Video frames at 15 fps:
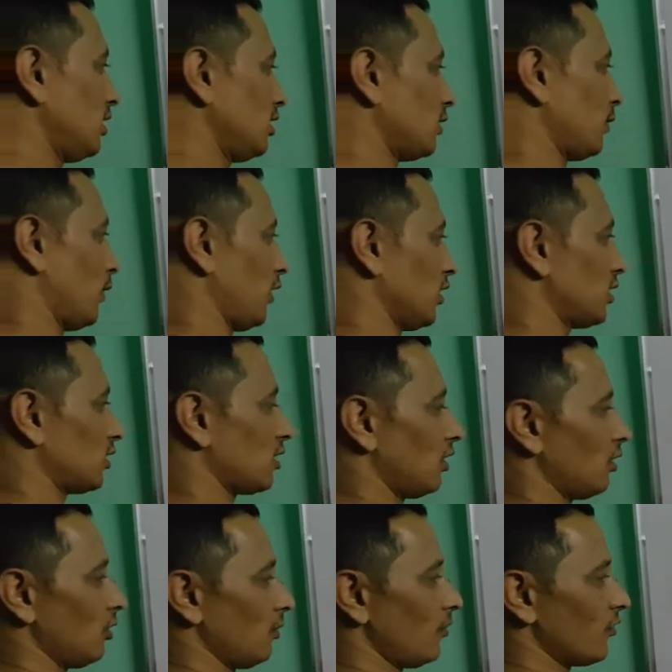is first
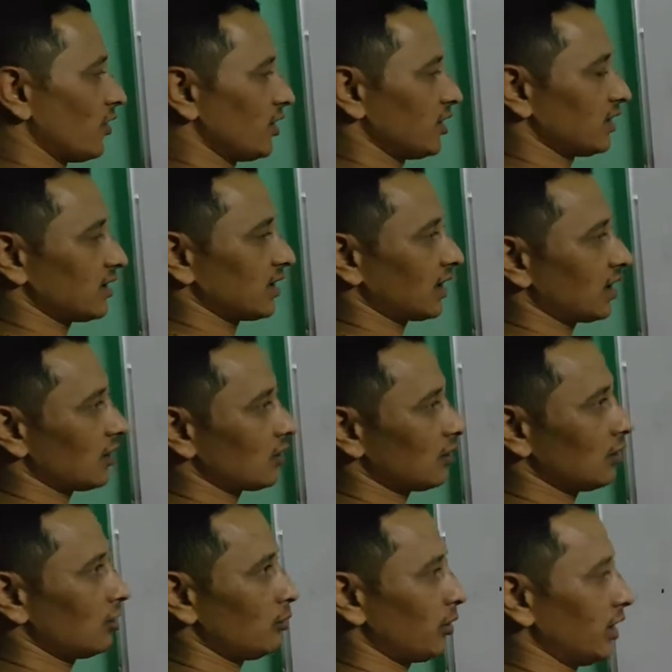column, this is second
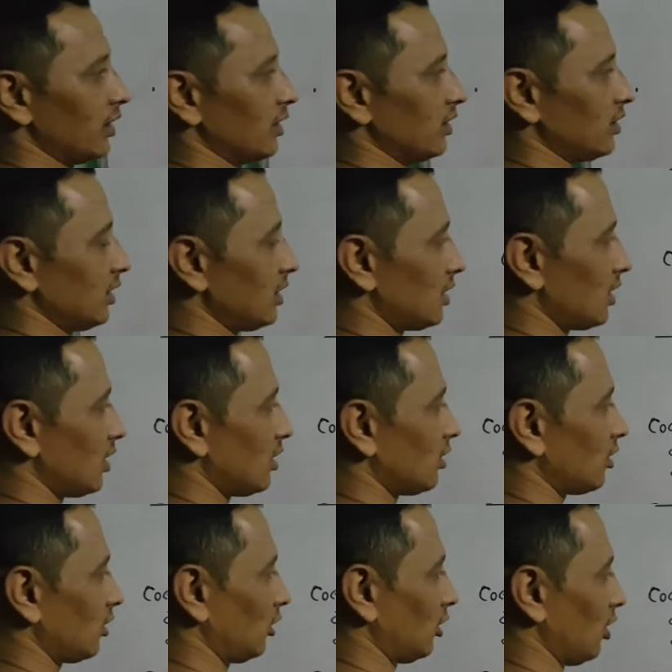column, and this is
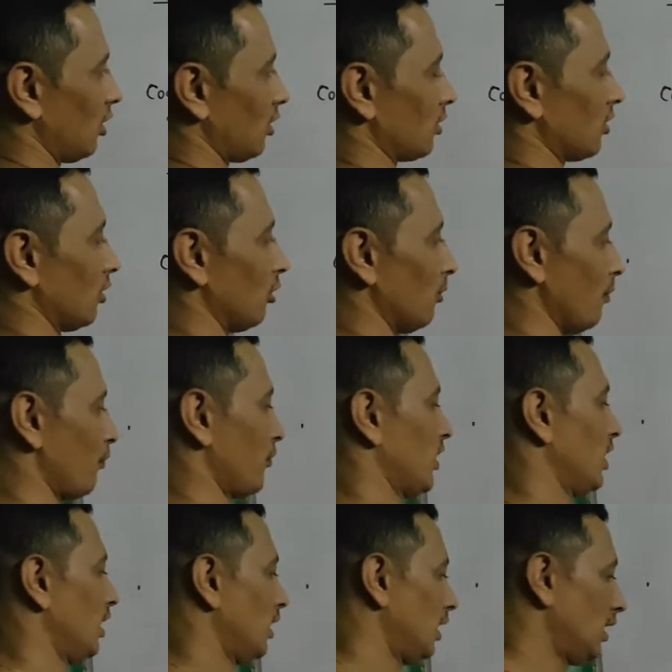third column.
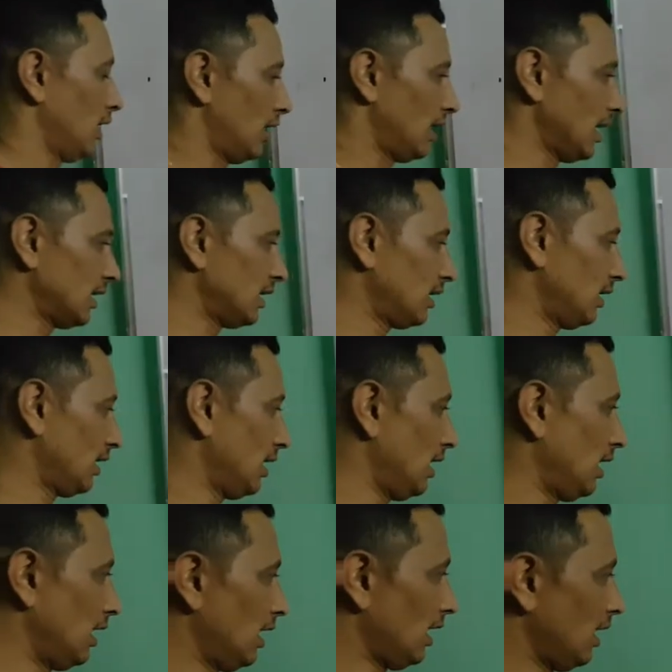Like
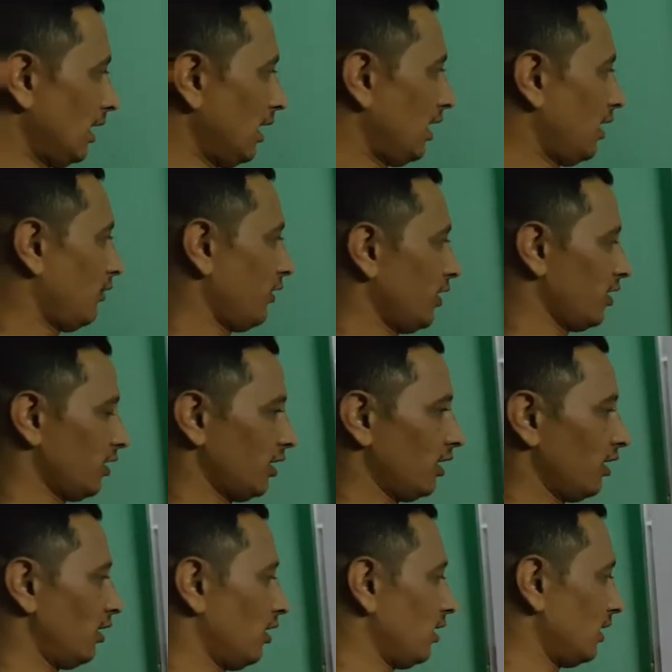I have written
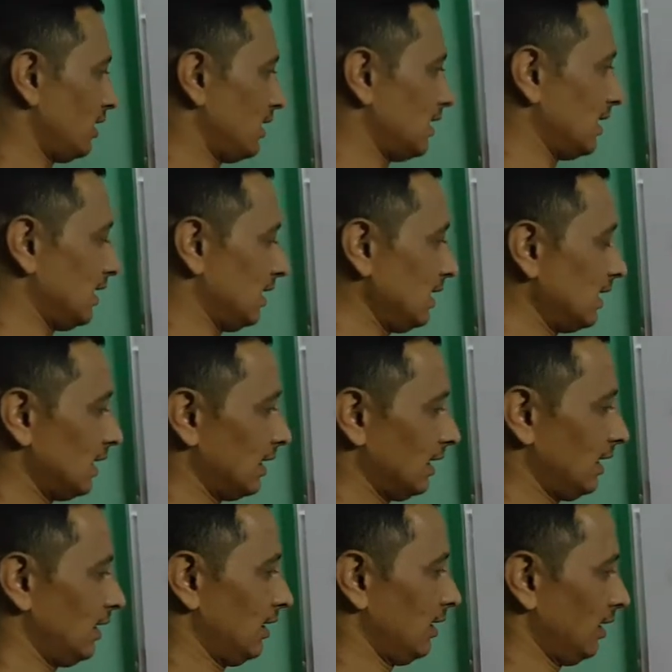here D,
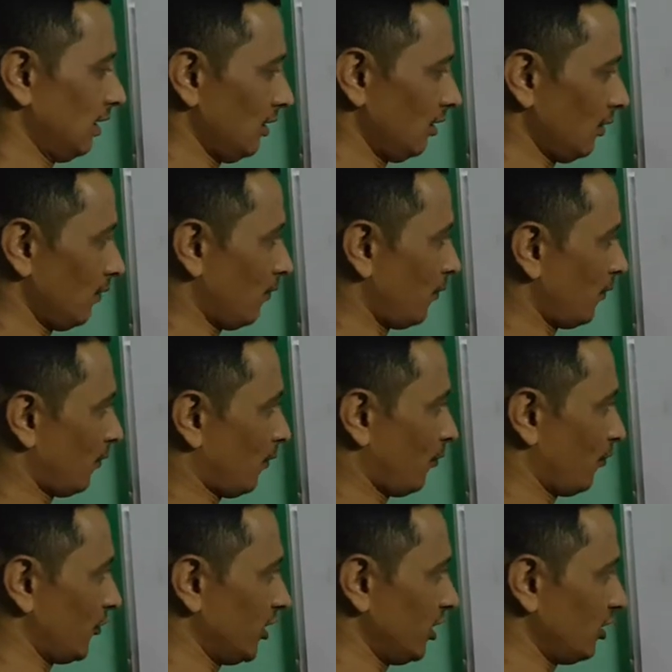the
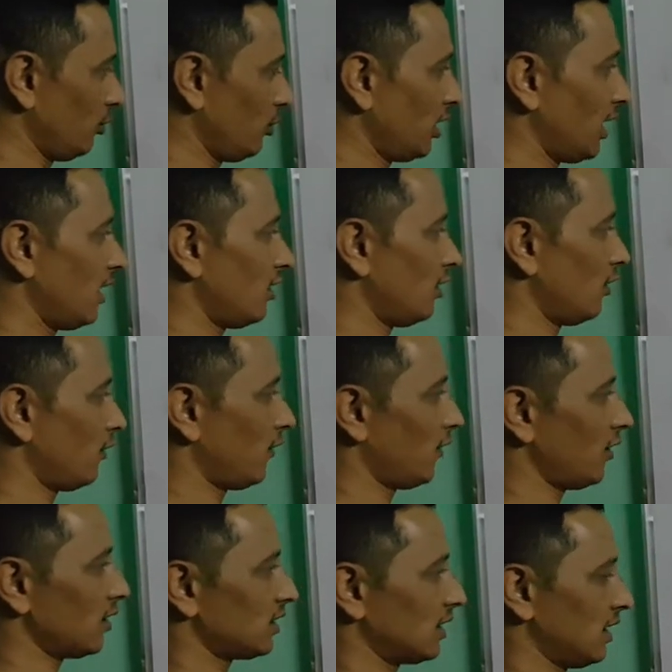determinant of
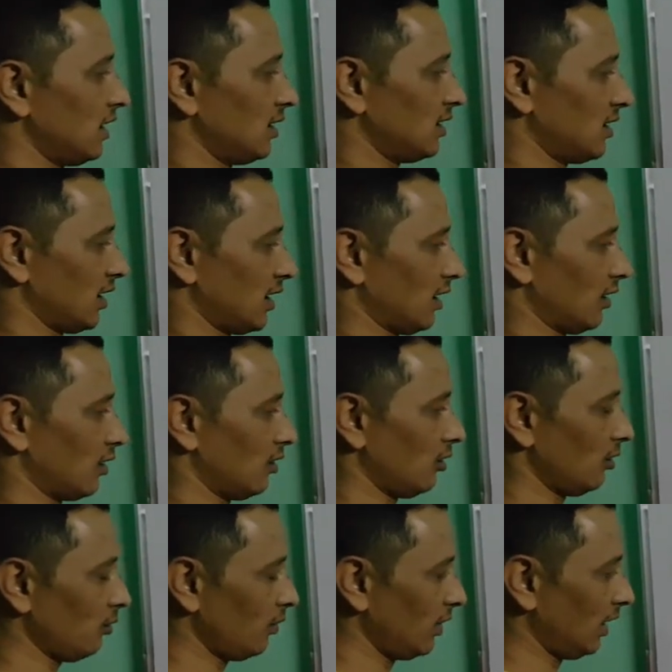first and second
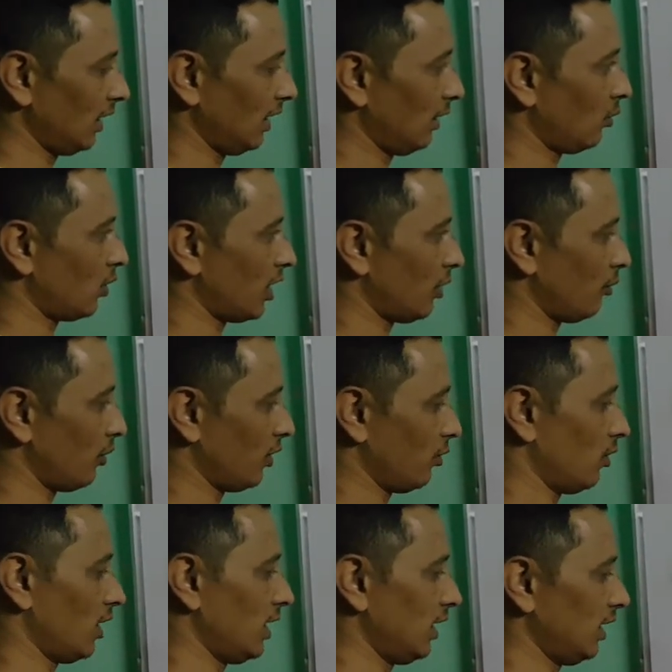column, a1,
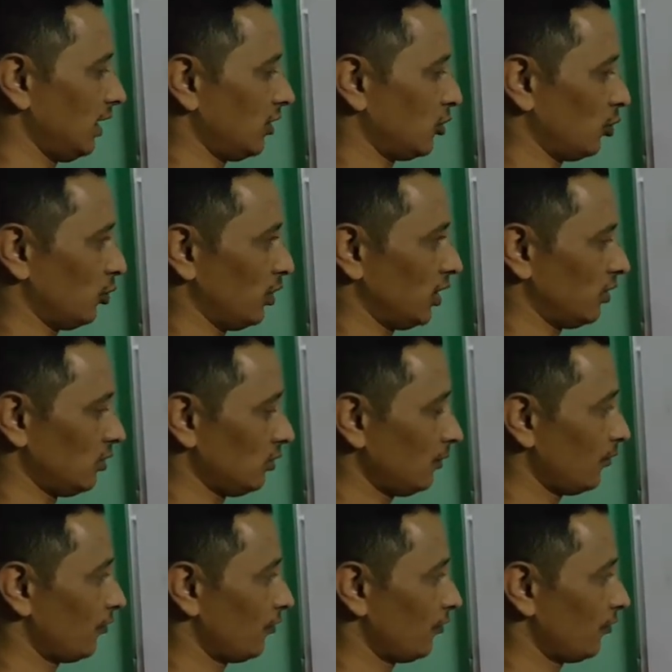b1, a2, b2.